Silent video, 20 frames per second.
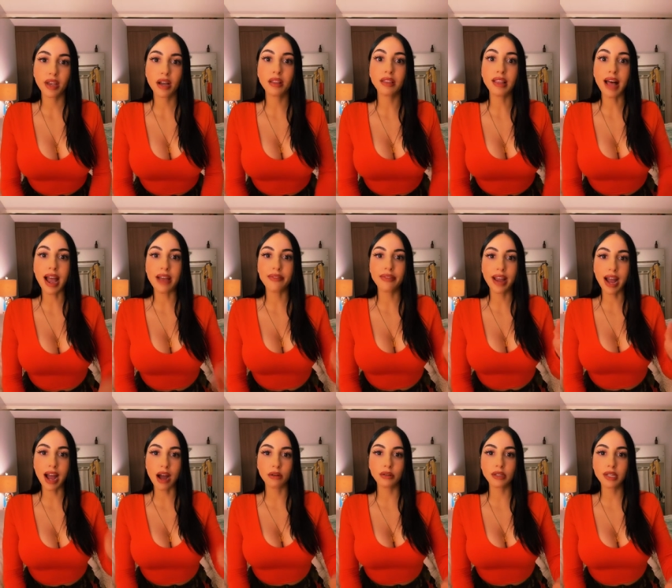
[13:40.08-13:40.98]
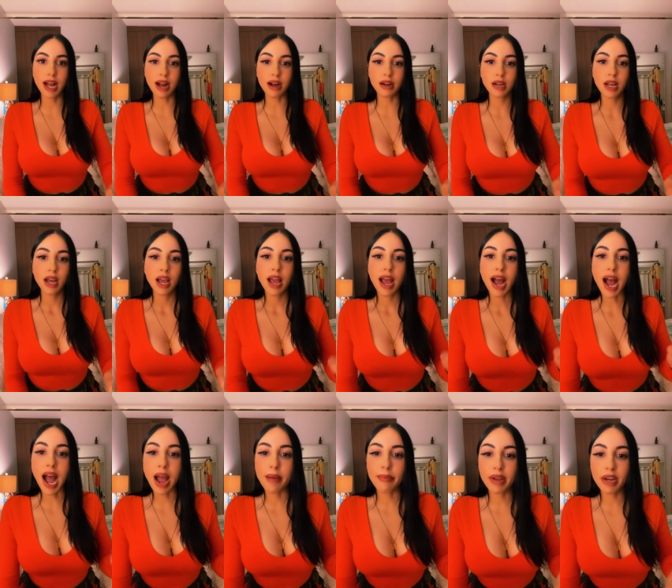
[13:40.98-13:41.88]
live countdown.
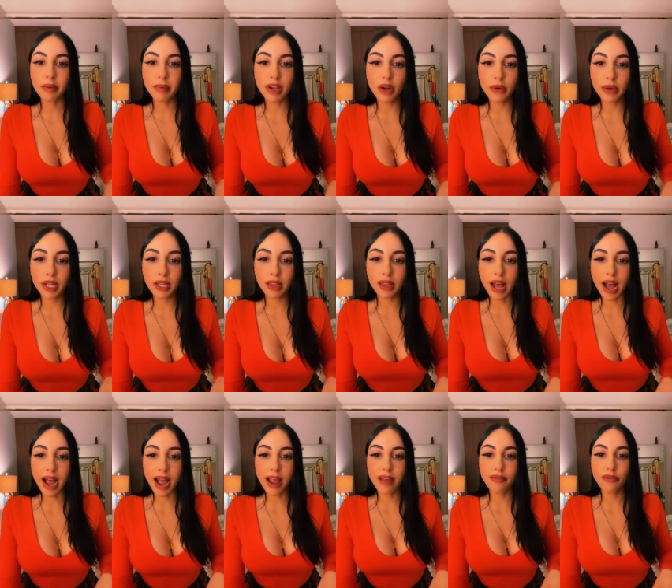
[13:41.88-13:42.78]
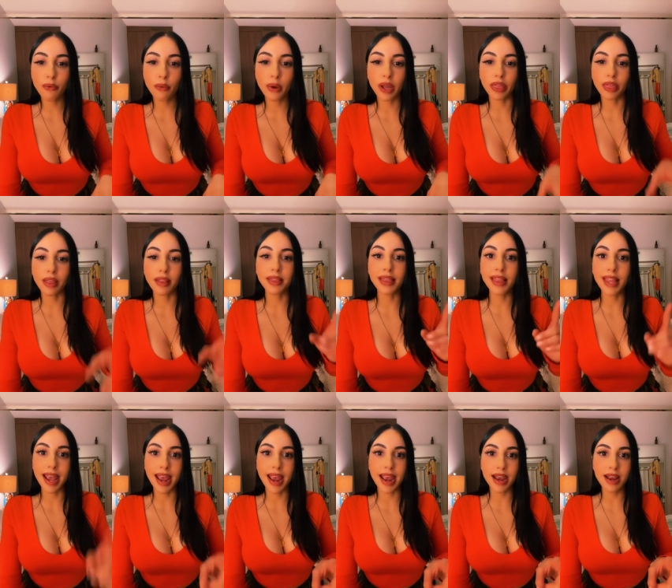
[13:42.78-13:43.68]
I'm going to be going live with
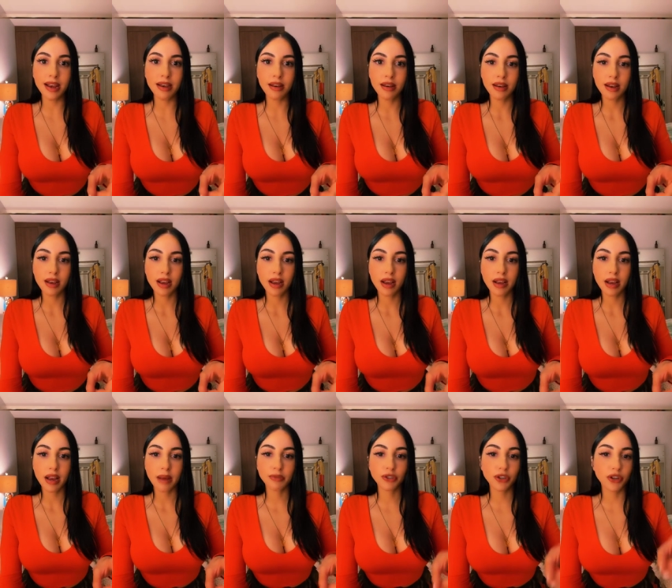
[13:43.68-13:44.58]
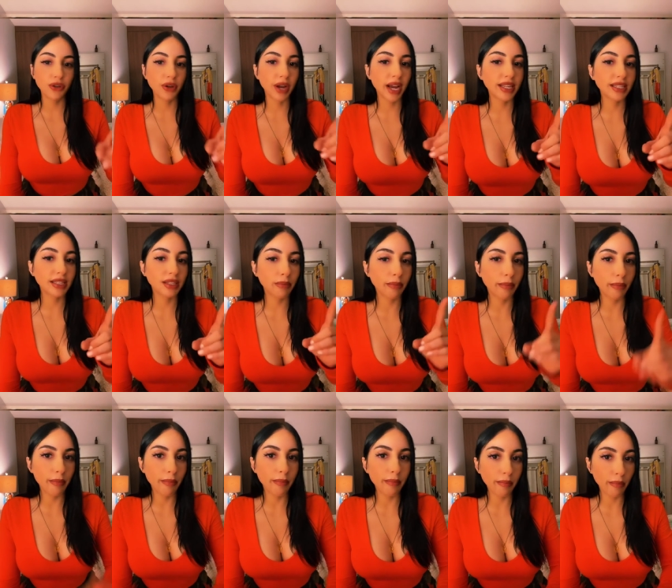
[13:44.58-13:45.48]
Lane. I'm sure you guys
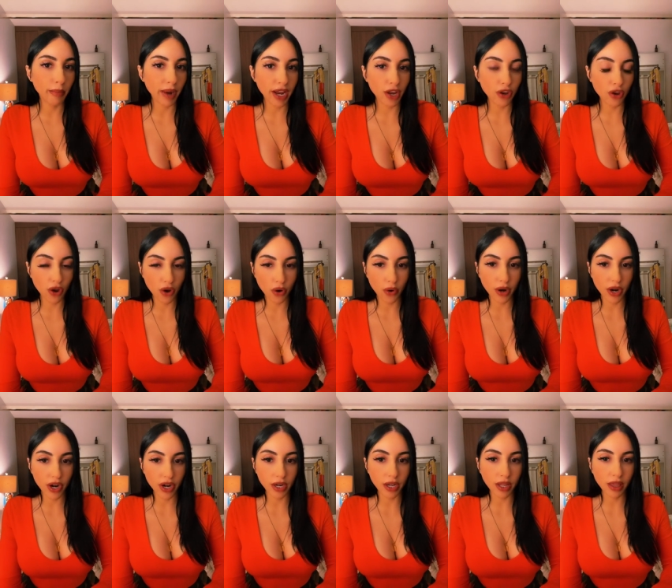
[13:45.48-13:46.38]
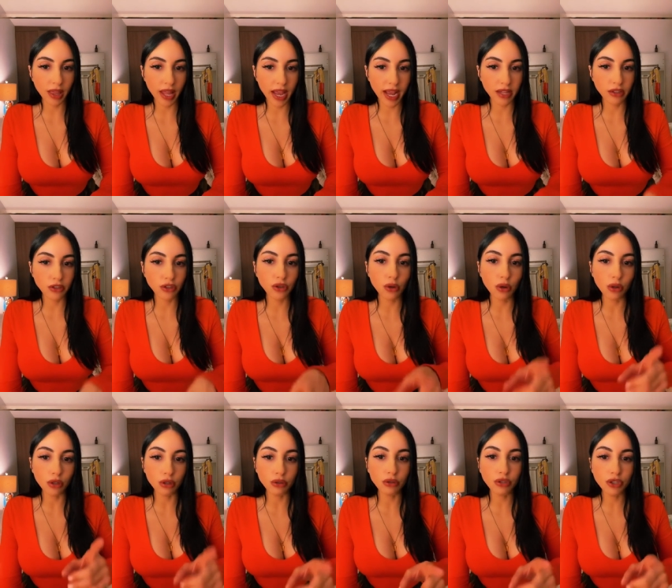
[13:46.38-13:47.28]
might know her. Lane
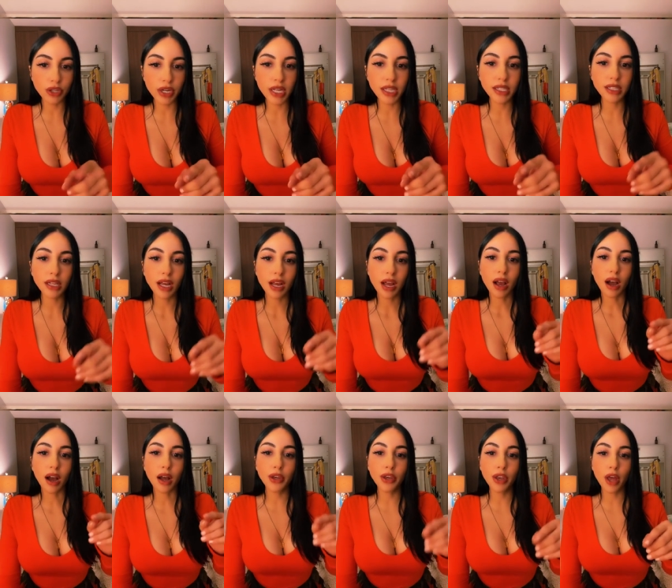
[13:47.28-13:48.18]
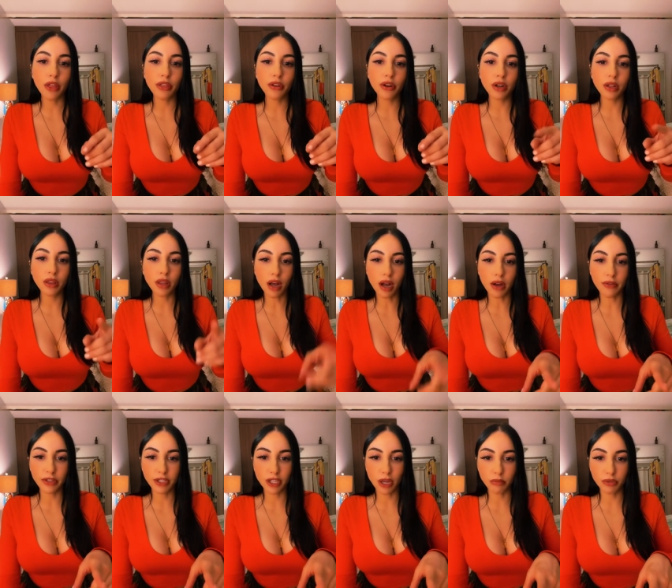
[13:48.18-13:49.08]
Solutions, another law
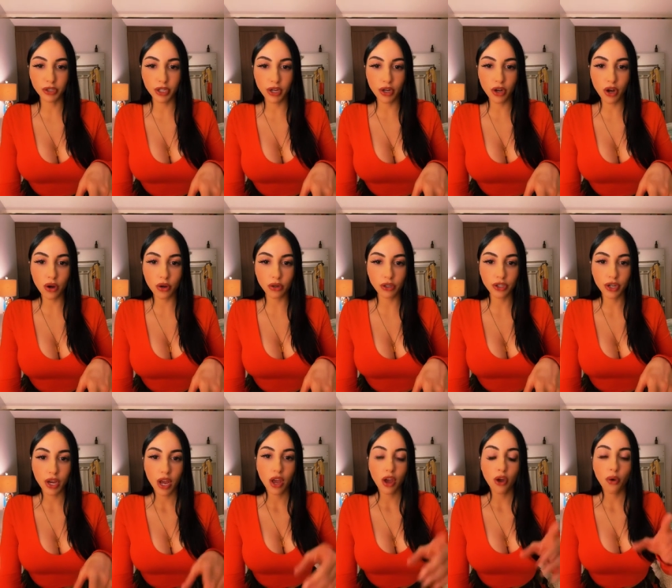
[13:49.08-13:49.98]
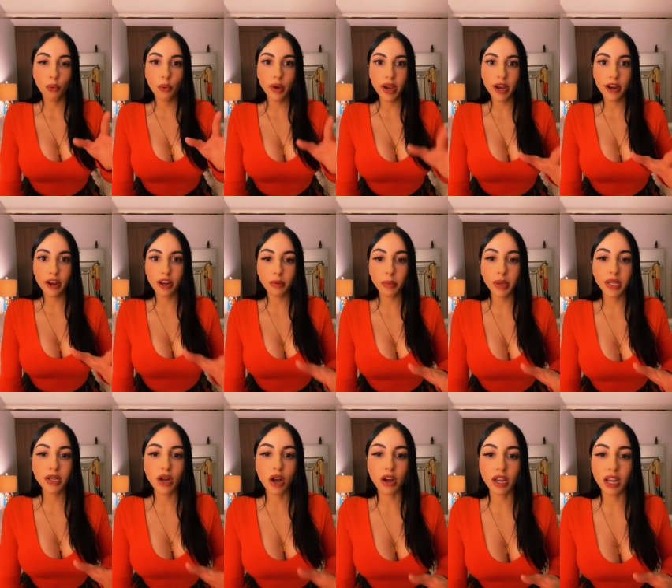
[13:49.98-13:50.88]
of assumption coach. We are going to be
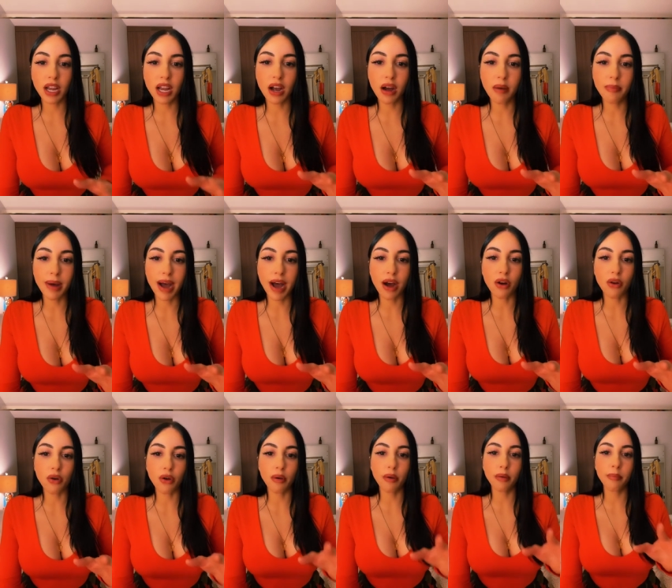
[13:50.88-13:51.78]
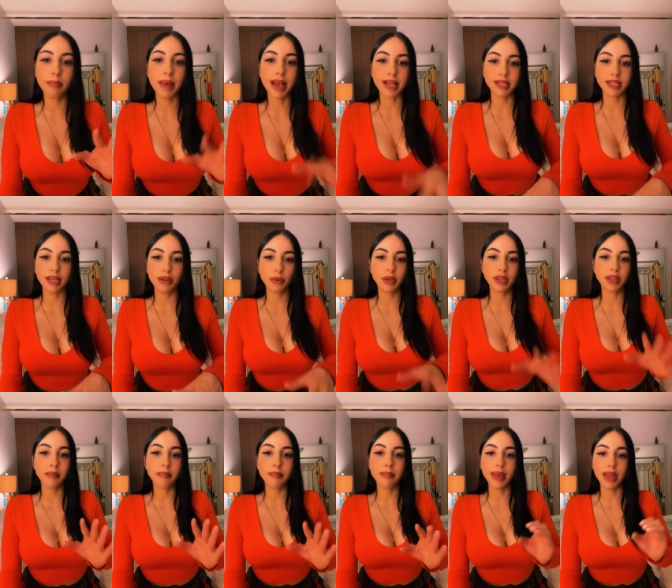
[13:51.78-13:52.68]
talking about messing
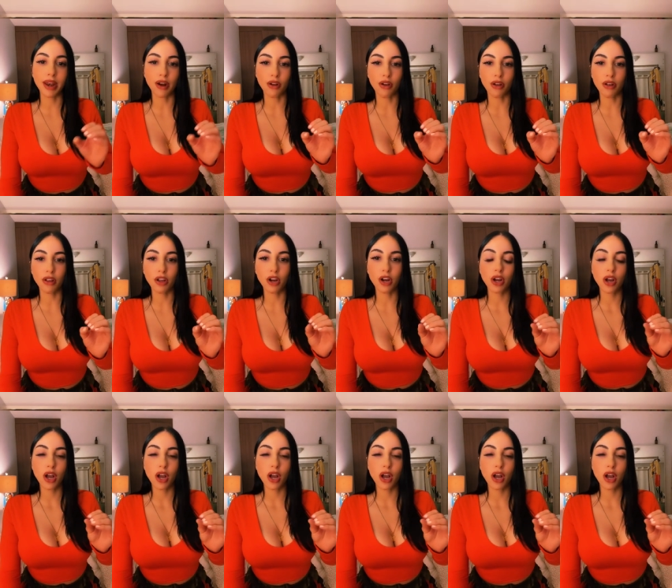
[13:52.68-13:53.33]
with the middle,